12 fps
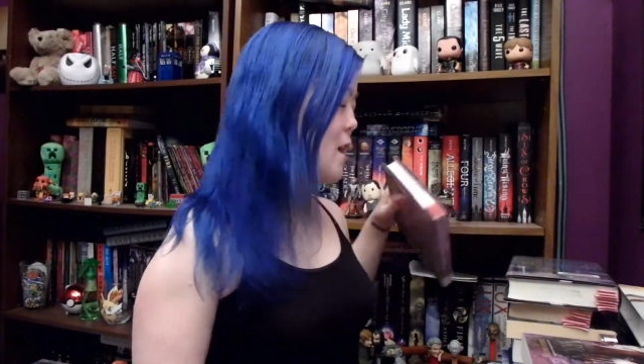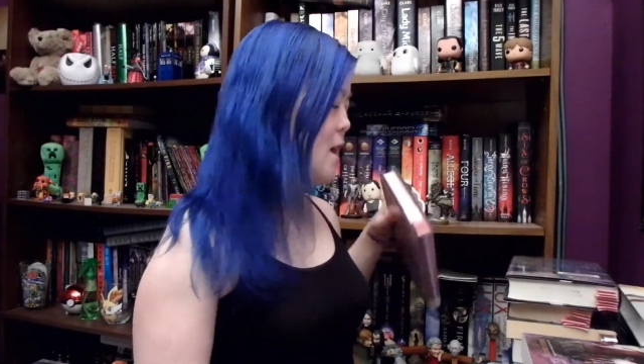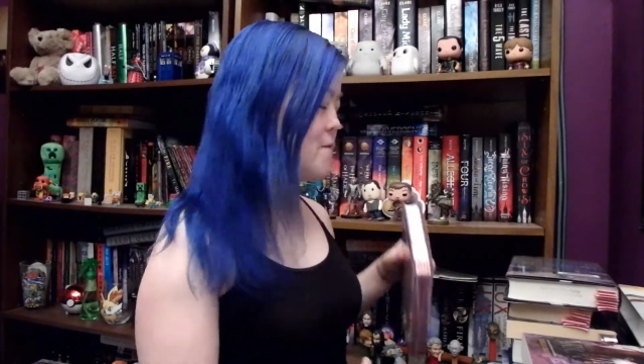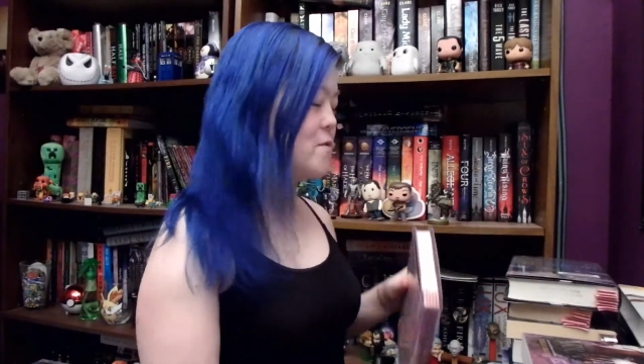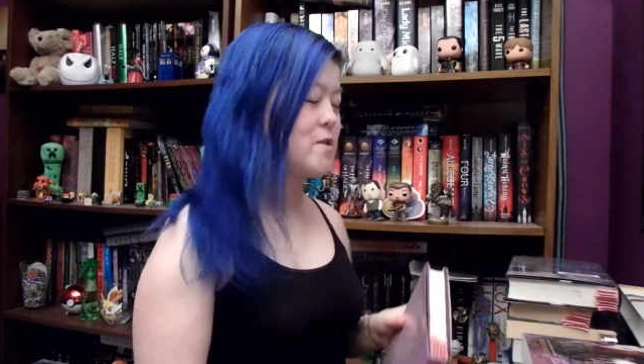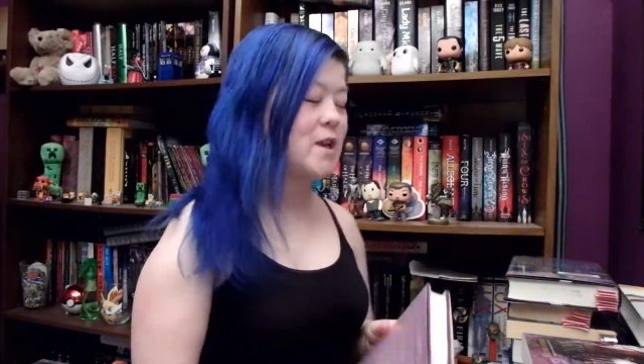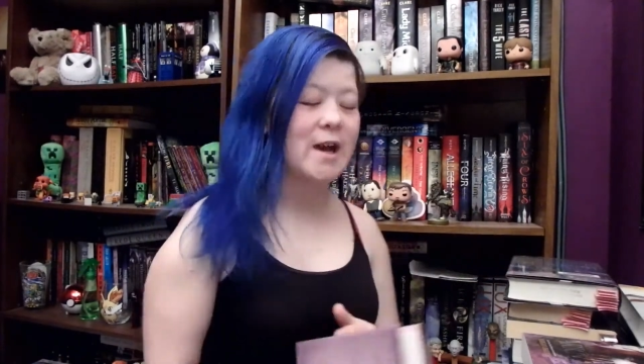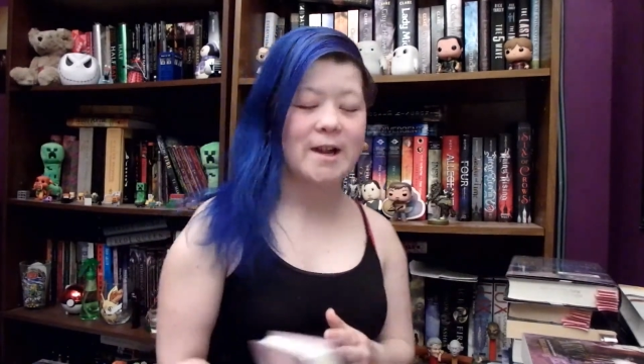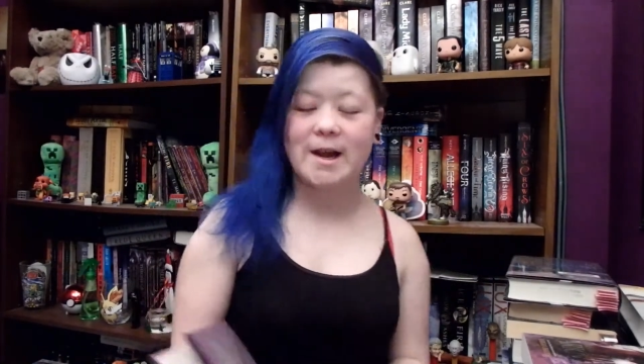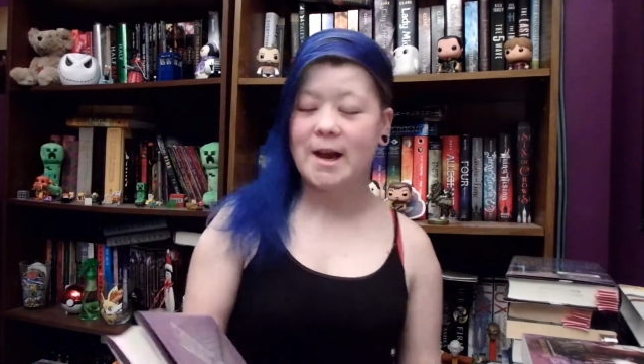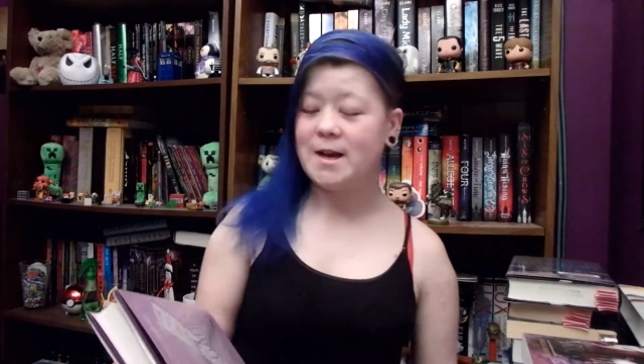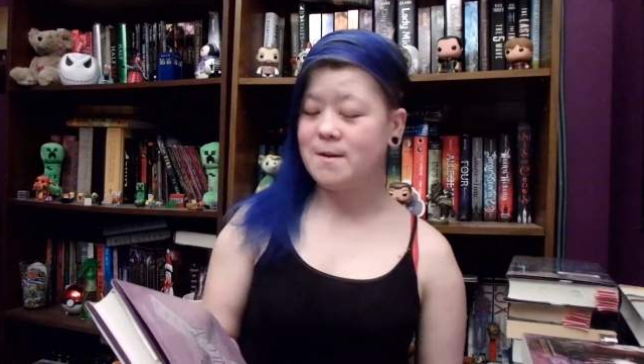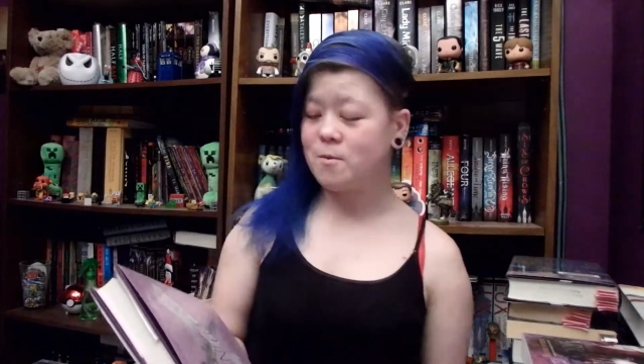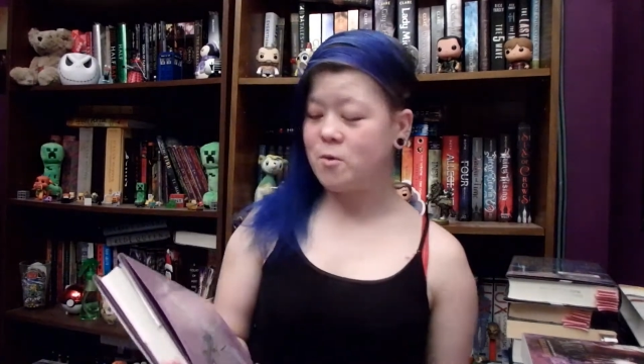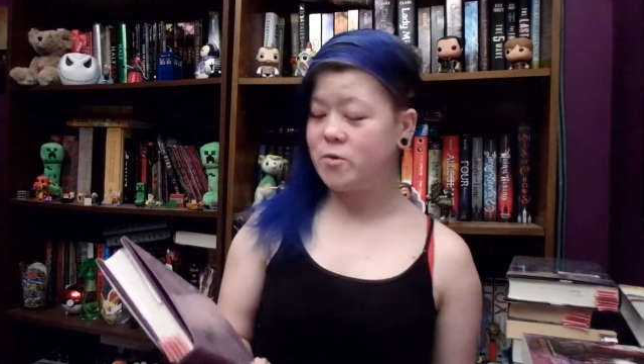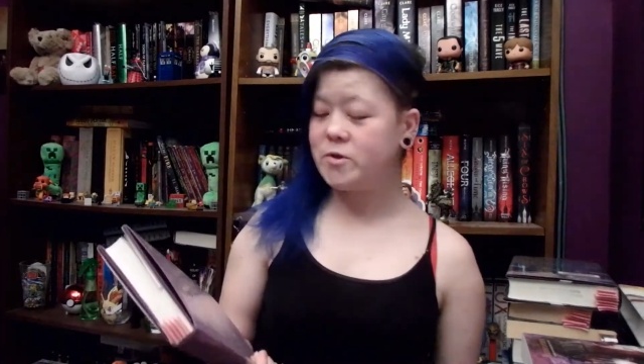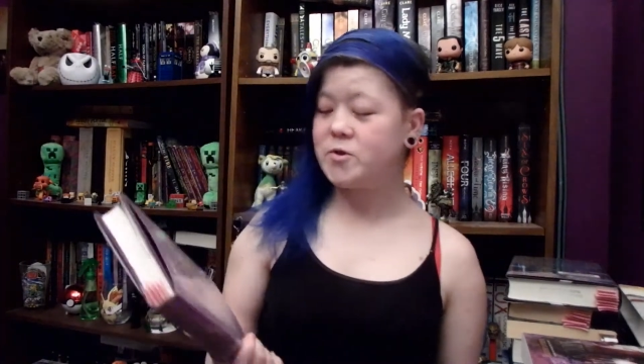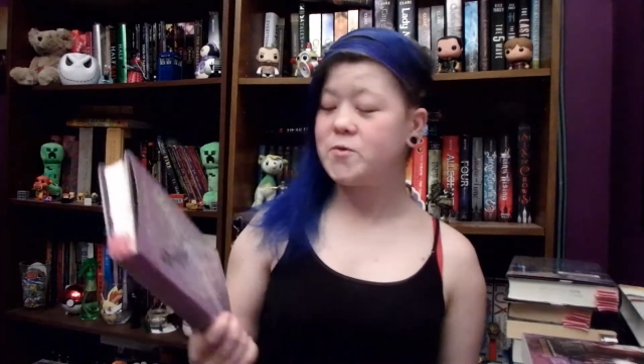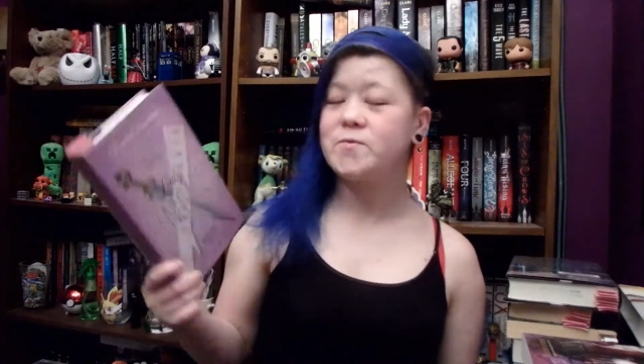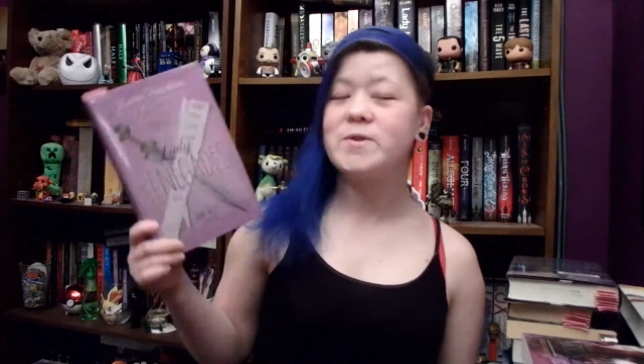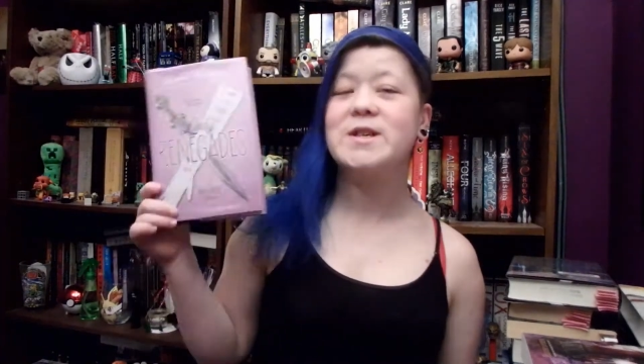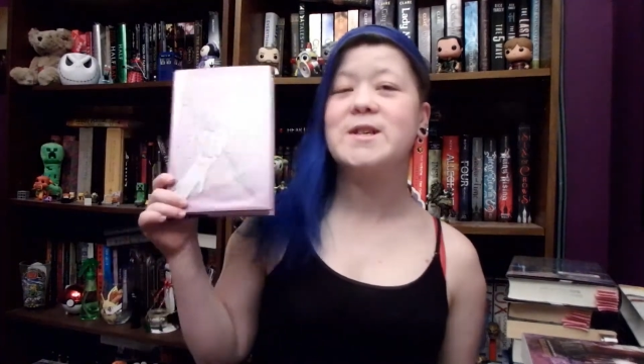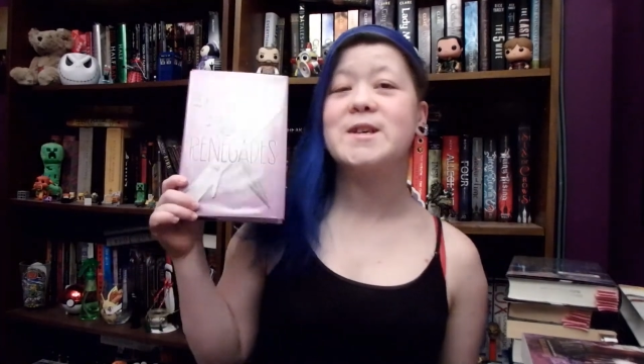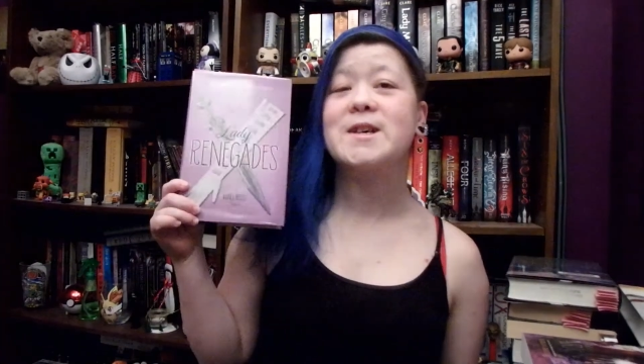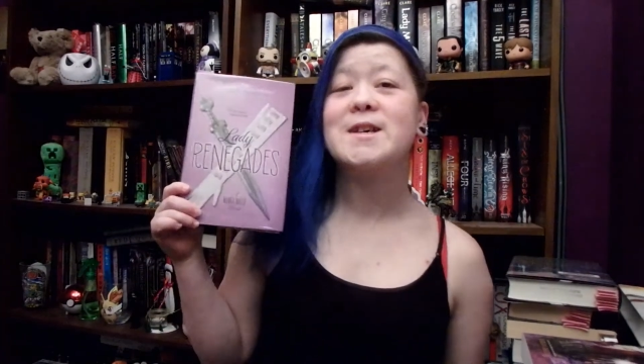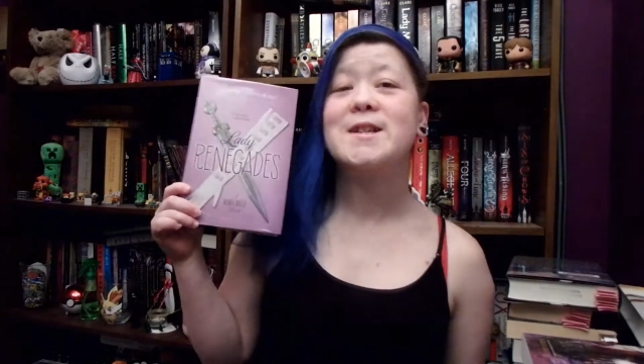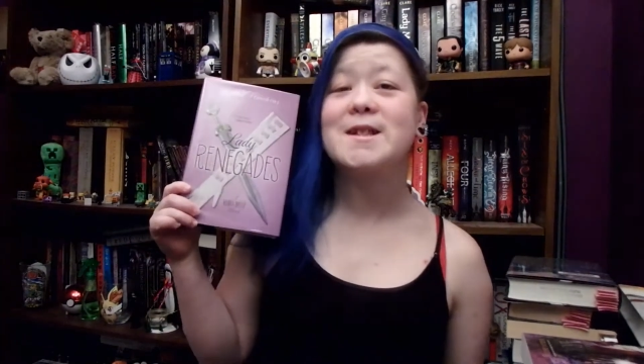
After that, I am going to read